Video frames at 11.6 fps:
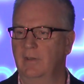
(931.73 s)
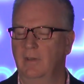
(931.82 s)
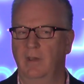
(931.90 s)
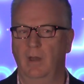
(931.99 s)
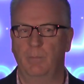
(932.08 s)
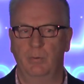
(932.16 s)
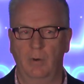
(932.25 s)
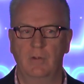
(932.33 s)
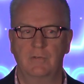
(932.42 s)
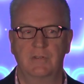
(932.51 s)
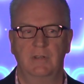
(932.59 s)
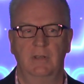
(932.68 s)

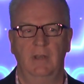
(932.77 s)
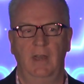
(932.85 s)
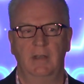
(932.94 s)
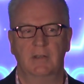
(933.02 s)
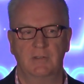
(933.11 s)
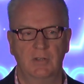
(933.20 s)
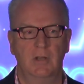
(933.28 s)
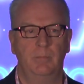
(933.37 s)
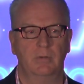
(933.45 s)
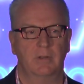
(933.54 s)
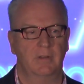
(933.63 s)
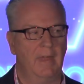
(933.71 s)
approached and
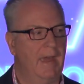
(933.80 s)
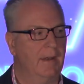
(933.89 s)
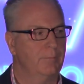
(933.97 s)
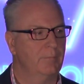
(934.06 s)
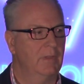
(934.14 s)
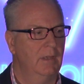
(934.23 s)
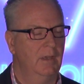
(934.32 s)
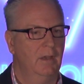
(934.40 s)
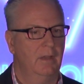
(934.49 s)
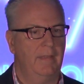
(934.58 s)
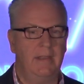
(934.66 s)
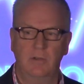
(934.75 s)
interpreted that,
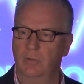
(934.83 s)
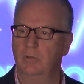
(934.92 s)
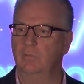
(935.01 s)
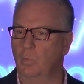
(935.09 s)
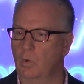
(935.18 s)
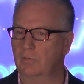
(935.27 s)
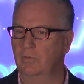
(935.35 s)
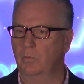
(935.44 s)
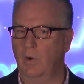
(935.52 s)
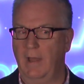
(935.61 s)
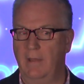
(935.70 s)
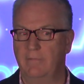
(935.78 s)
they could have walked
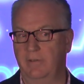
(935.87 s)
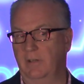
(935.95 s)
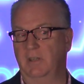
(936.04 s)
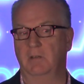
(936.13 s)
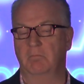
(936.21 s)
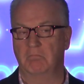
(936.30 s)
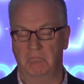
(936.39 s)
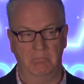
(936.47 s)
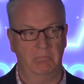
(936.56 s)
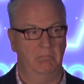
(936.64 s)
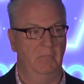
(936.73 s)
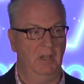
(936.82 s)
away feeling
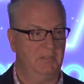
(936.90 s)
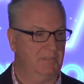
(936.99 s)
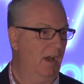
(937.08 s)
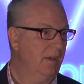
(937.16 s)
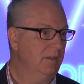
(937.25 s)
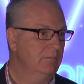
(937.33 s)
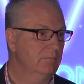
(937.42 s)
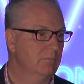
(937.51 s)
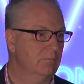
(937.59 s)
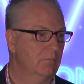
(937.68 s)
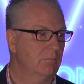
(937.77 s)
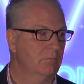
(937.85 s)
excited,
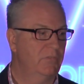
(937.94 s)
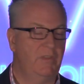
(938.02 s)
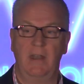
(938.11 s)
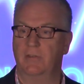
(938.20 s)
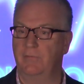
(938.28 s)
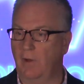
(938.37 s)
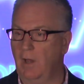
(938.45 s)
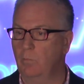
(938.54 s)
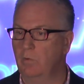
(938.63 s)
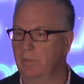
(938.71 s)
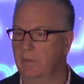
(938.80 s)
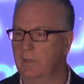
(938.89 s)
satisfied
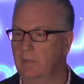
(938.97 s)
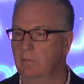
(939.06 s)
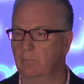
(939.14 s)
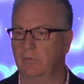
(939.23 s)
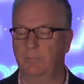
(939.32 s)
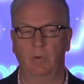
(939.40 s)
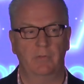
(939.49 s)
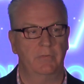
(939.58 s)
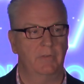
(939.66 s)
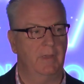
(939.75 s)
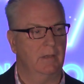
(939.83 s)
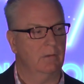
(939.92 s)
with the response
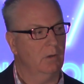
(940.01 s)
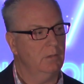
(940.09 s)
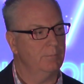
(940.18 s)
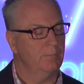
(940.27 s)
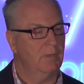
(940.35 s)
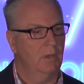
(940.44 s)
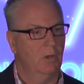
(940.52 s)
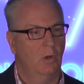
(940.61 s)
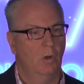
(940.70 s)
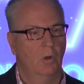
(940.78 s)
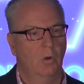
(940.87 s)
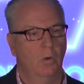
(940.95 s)
that they got,
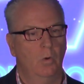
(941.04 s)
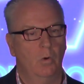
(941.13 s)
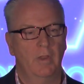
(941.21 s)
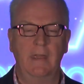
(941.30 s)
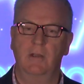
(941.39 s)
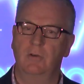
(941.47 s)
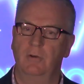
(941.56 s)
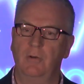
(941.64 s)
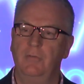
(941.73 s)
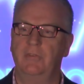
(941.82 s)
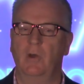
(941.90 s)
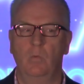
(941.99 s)
or they could
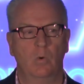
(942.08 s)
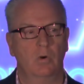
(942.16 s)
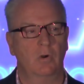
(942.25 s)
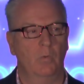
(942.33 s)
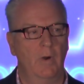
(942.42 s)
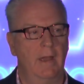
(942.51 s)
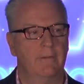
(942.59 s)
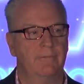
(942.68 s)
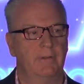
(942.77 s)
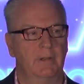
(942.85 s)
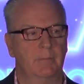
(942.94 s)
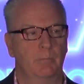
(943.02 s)
also walk away
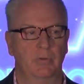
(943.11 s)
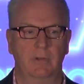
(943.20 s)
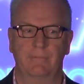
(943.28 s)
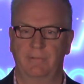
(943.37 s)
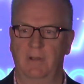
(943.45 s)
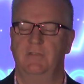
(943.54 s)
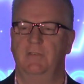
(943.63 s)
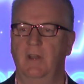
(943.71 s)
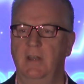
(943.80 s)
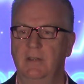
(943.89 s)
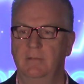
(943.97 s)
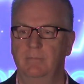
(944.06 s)
feeling pretty frustrated,